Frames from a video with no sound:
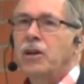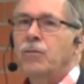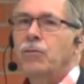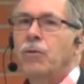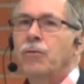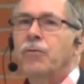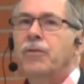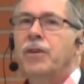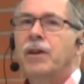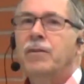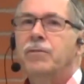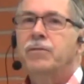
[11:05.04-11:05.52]
I
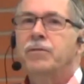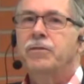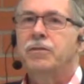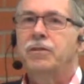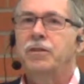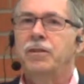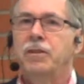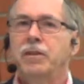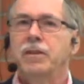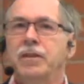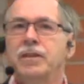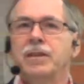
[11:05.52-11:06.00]
want to have a
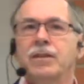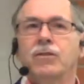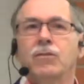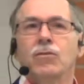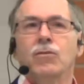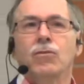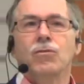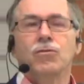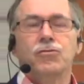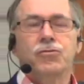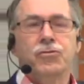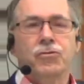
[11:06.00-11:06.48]
theory that
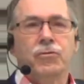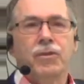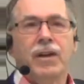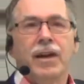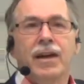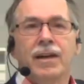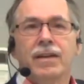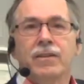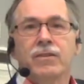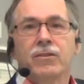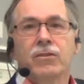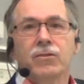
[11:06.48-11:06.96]
also
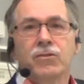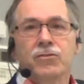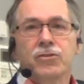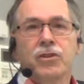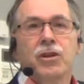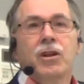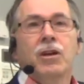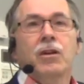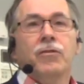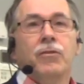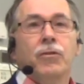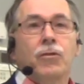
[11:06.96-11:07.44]
handles
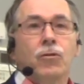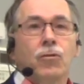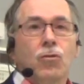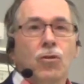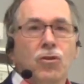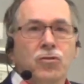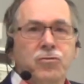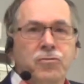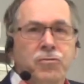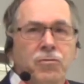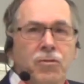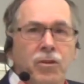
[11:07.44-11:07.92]
the
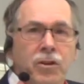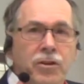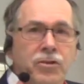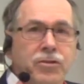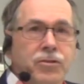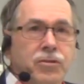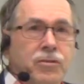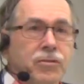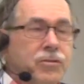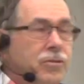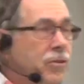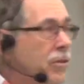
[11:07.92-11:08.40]

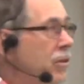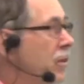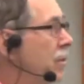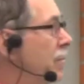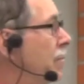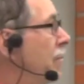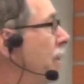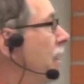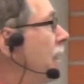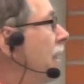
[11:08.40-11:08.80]
cosmological term.